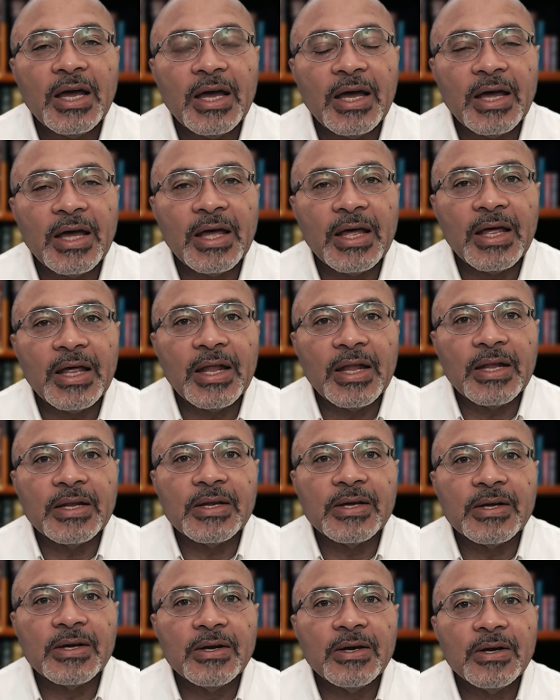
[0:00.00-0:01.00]

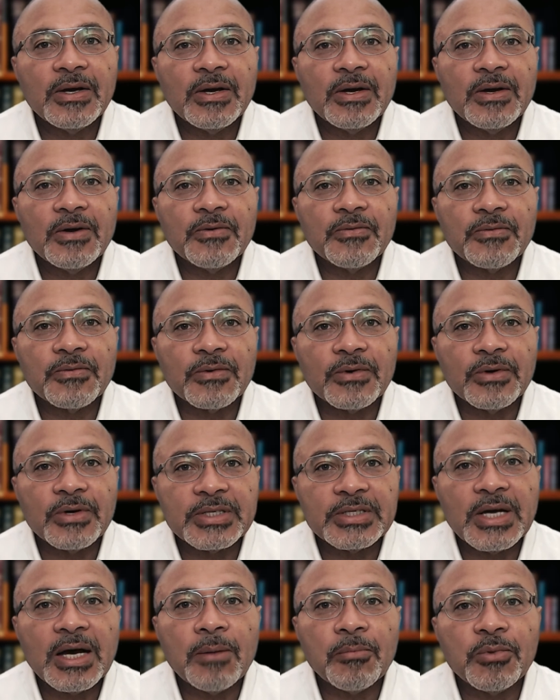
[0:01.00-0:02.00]
And for
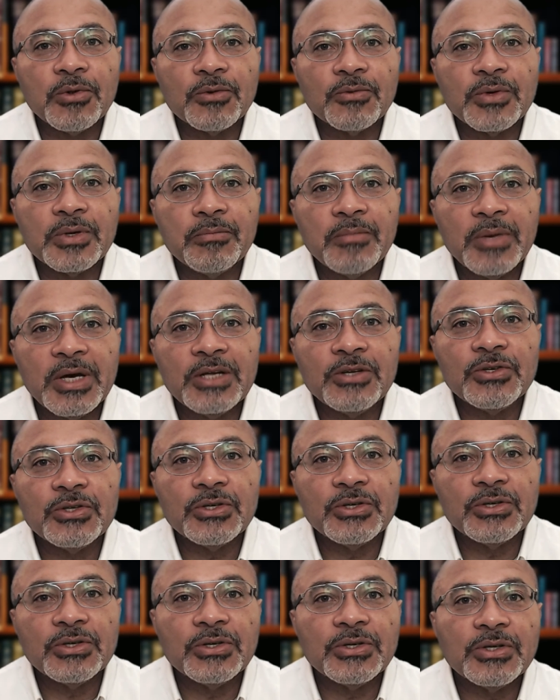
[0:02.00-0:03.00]
example, we
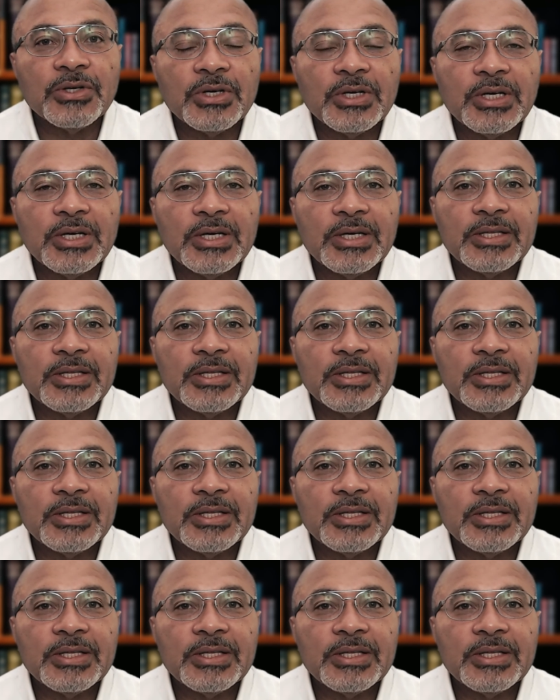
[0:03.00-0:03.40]
mentioned